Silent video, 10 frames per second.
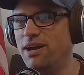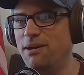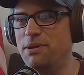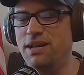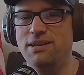I
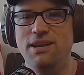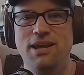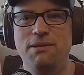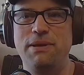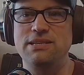mean,
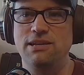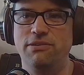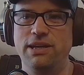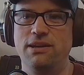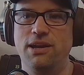it
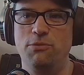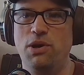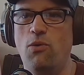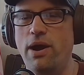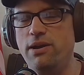basically it
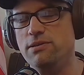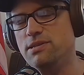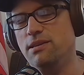requires